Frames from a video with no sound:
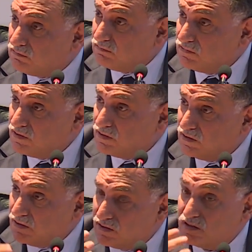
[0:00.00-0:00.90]
This
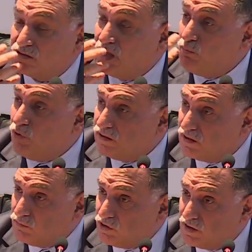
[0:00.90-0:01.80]
needs a different
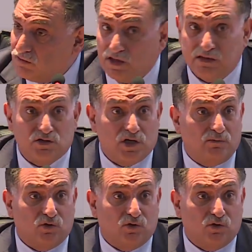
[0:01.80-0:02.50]
discourse.